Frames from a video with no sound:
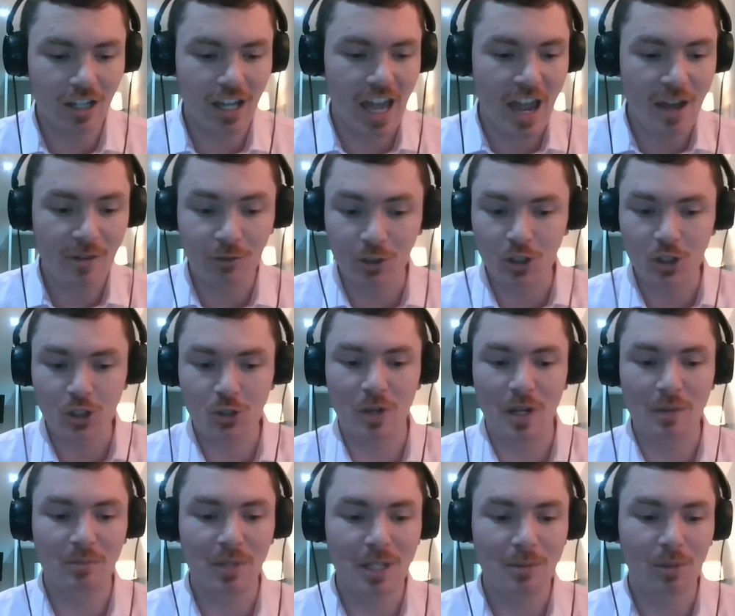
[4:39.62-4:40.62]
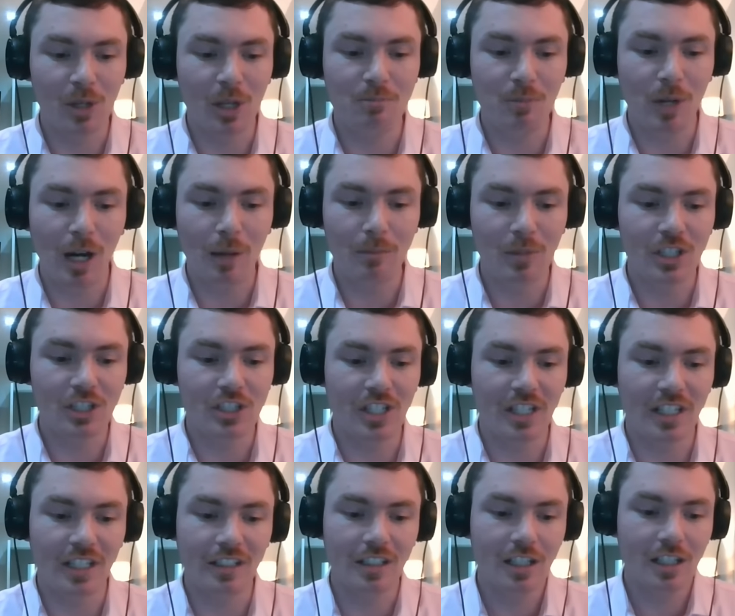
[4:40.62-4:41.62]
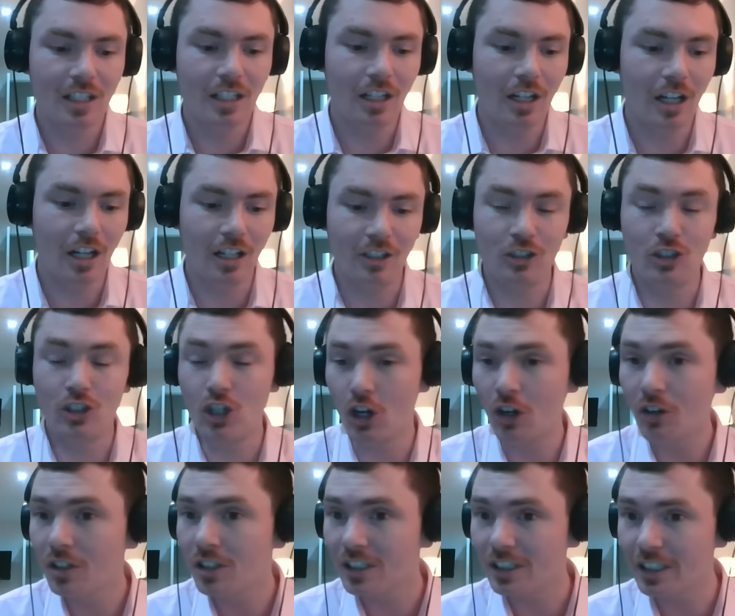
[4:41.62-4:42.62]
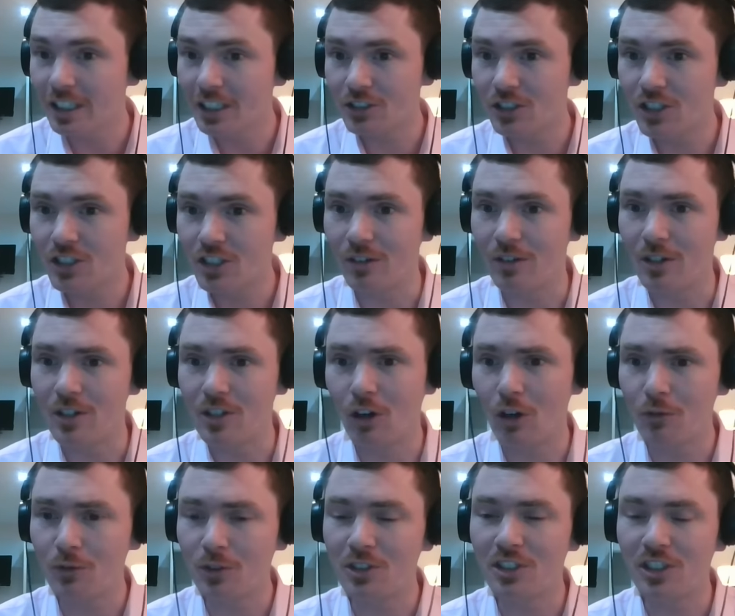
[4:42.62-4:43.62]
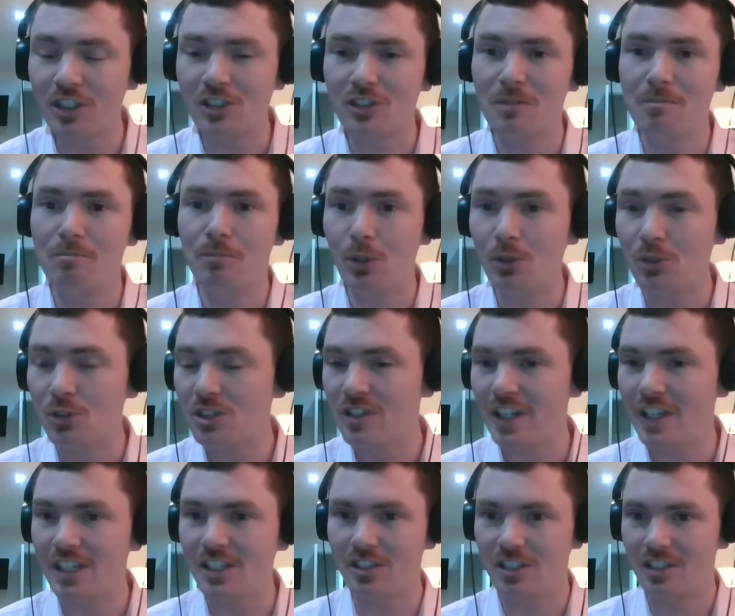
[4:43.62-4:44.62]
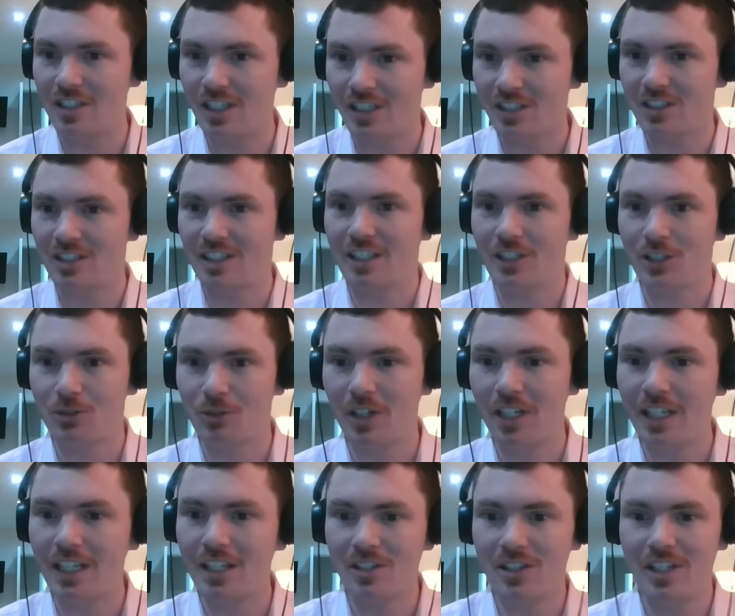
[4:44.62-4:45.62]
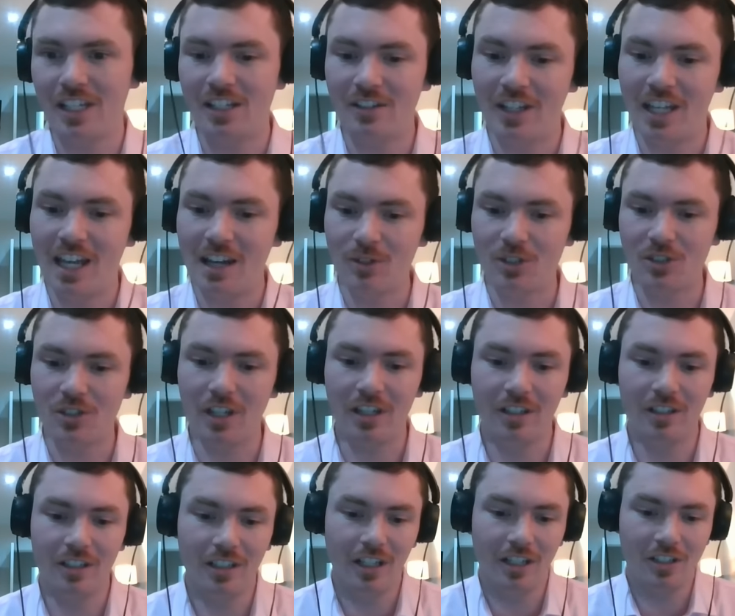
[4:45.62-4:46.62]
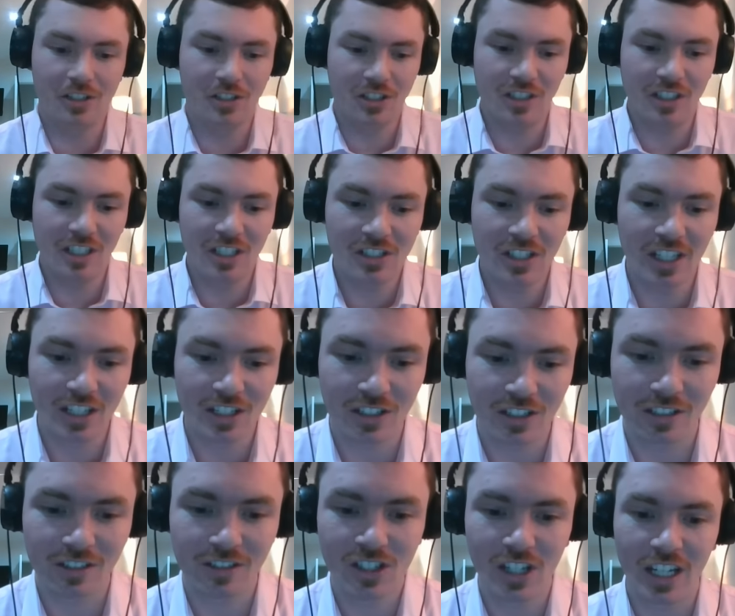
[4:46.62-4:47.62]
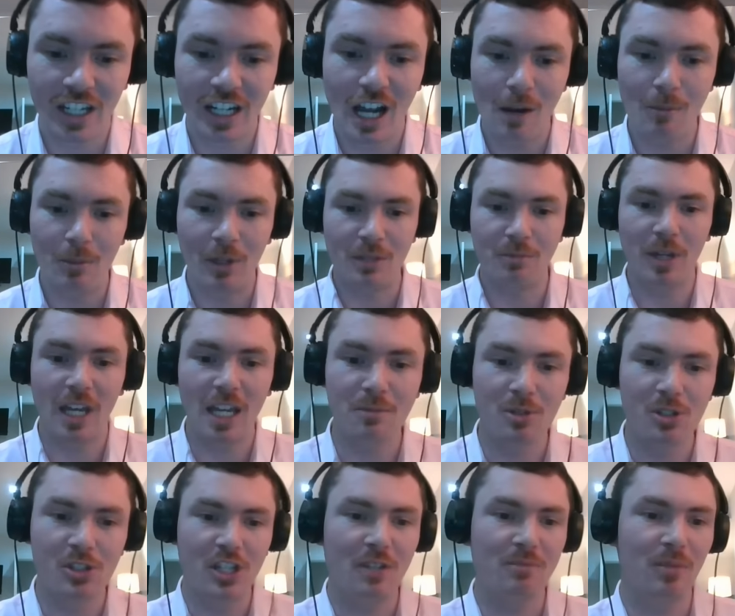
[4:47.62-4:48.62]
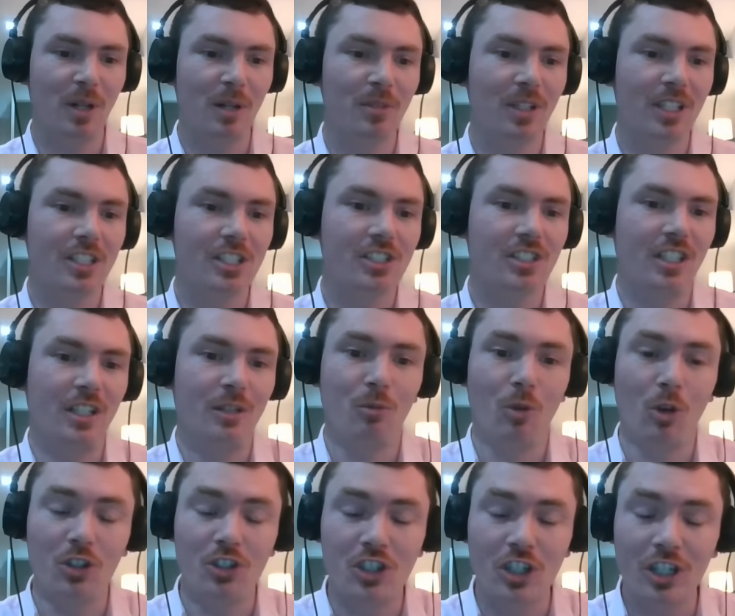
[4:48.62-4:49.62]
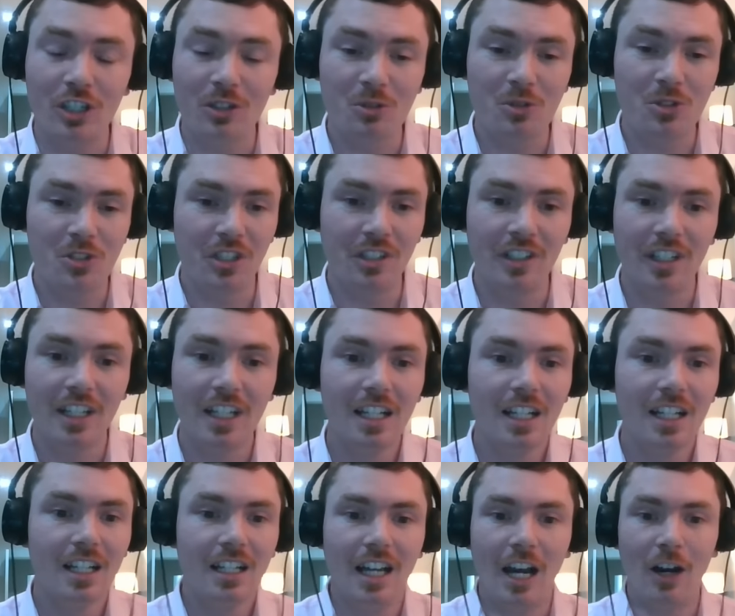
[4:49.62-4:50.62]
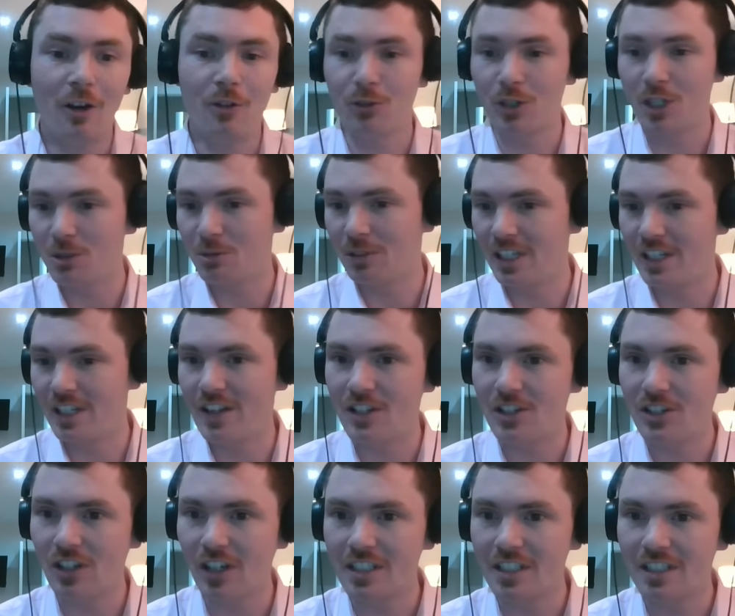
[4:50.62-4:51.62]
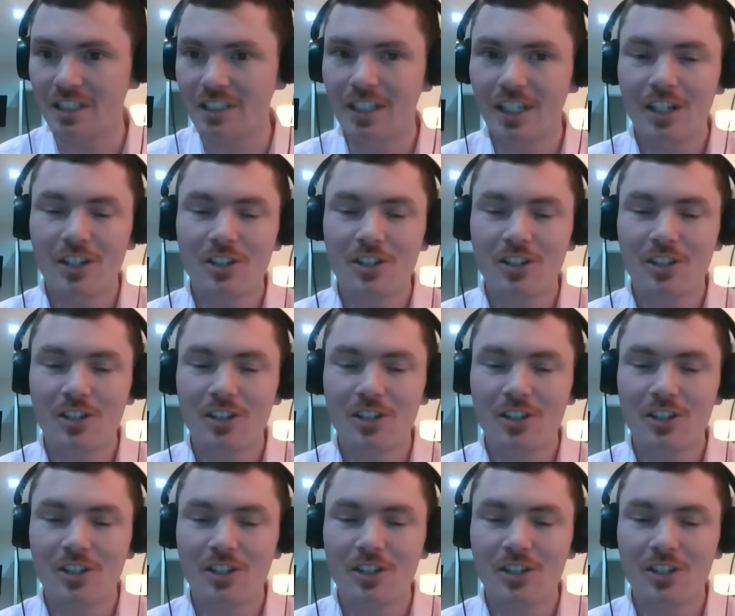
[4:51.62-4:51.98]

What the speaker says: efforts where people are publishing junk literature, it's often just to boost their statistics, right? It's that they have a statistics saying how many papers they've published and in what journals and how frequently they're cited.